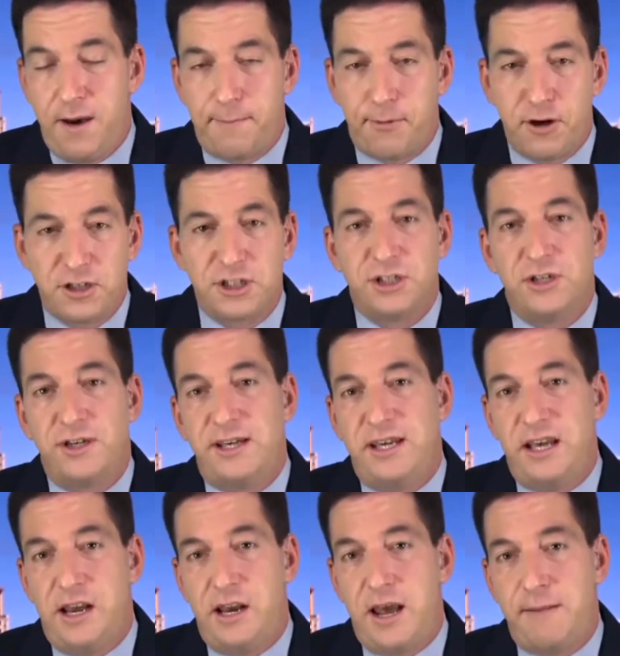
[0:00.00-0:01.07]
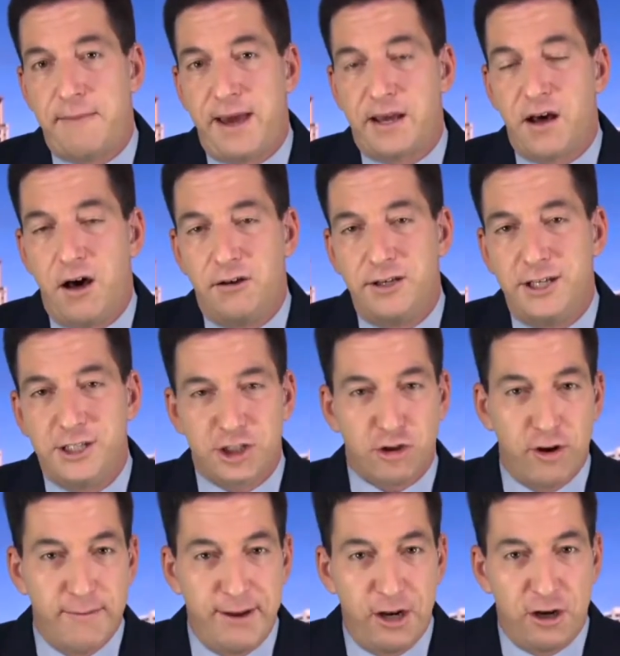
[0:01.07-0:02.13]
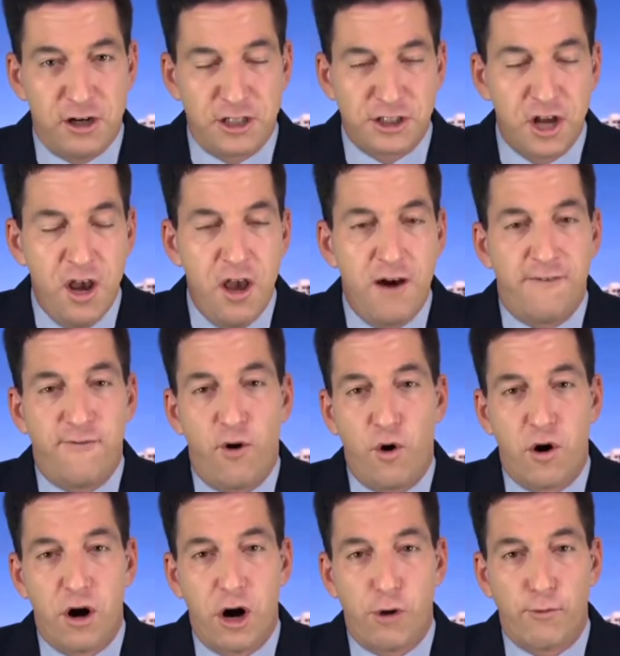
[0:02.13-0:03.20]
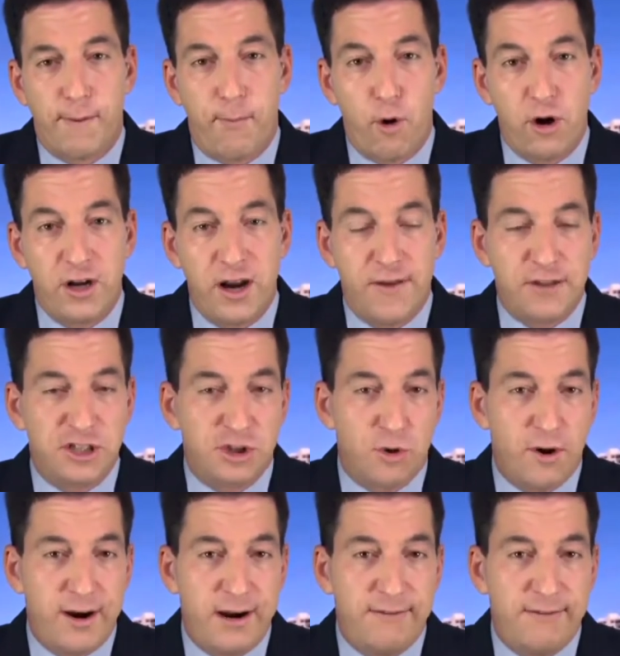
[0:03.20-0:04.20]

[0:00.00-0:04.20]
personally and, and my colleagues criminals for reporting on the story.